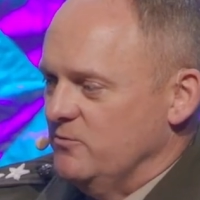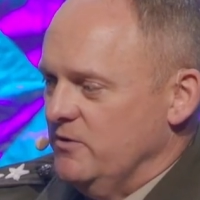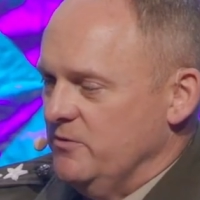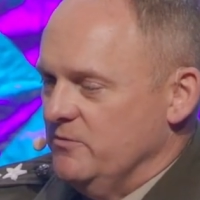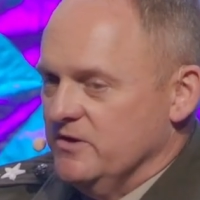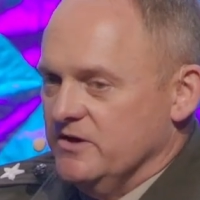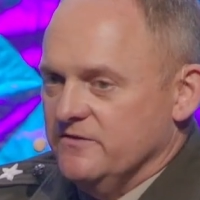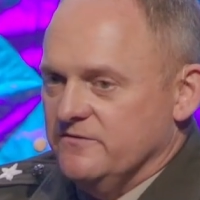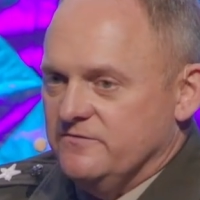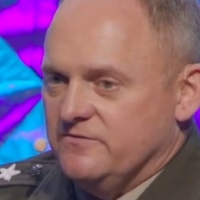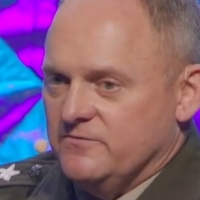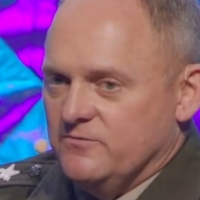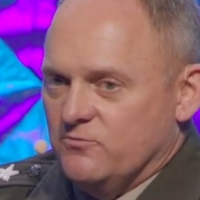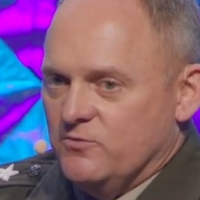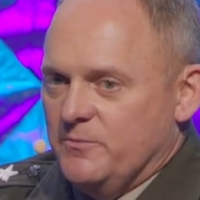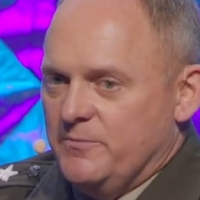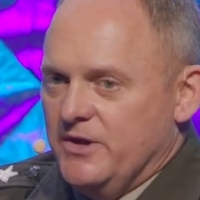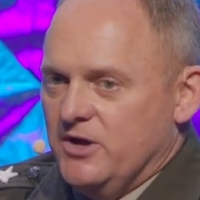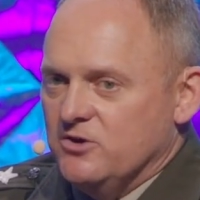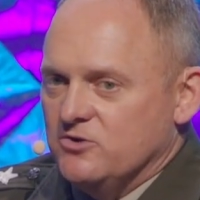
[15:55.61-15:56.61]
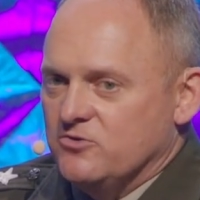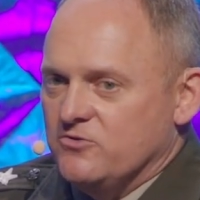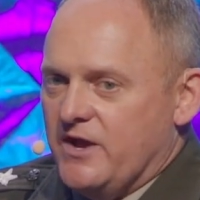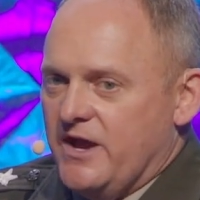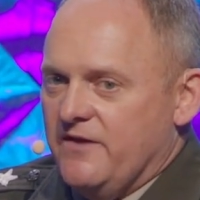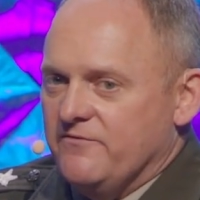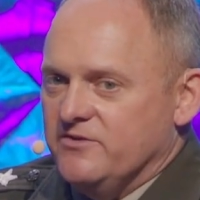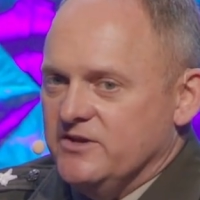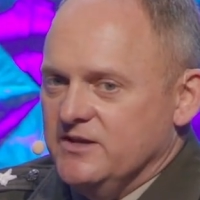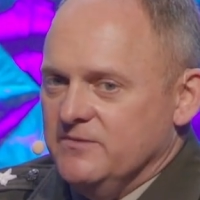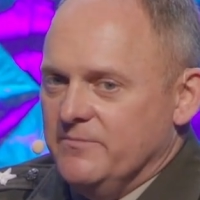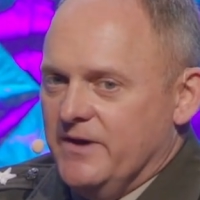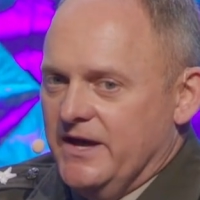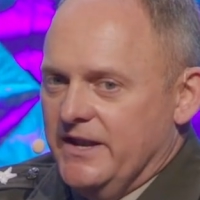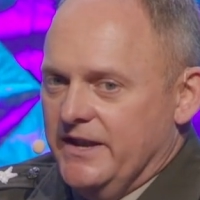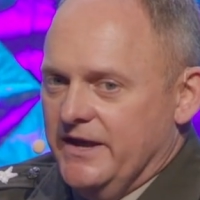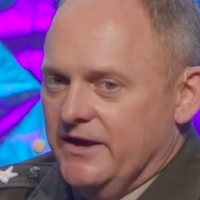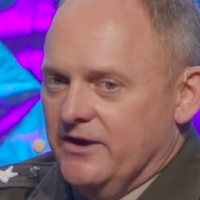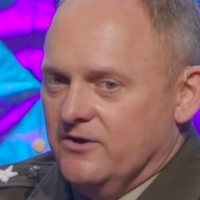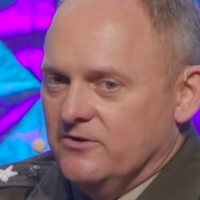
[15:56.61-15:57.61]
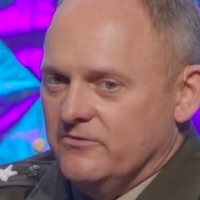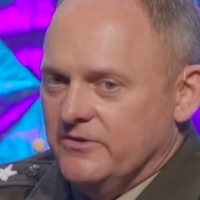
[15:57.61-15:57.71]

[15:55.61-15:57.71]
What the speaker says: we would have repelled gravity by now,